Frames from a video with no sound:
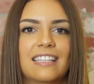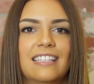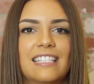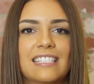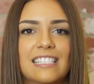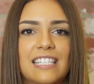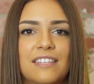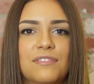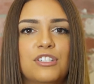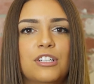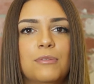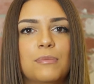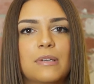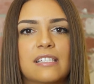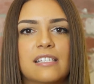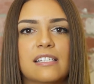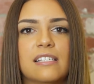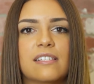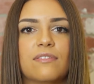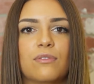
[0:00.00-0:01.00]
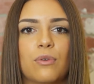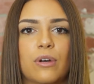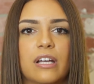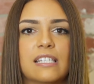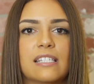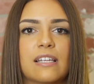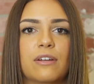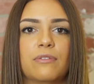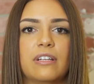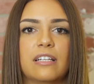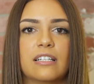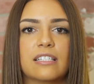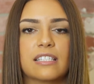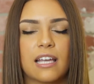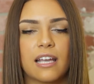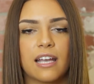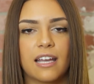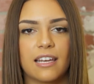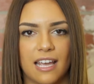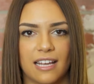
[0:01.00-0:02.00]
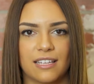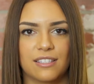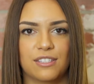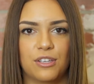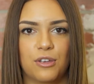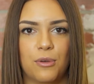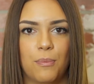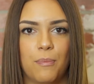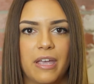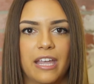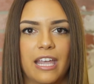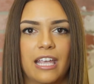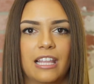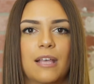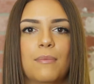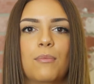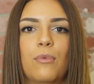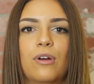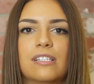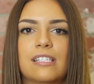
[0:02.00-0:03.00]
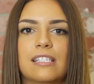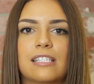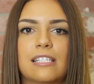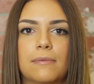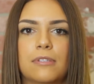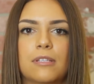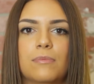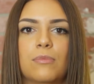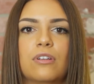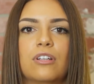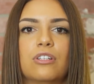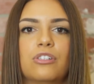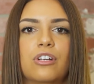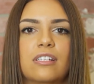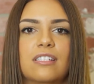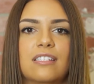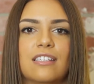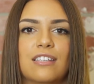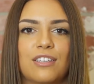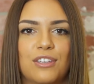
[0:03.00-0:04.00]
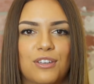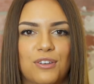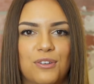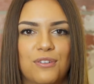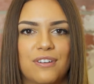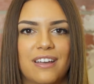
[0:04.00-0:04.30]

This gives your business a voice that readers can connect to, making them more susceptible to trusting you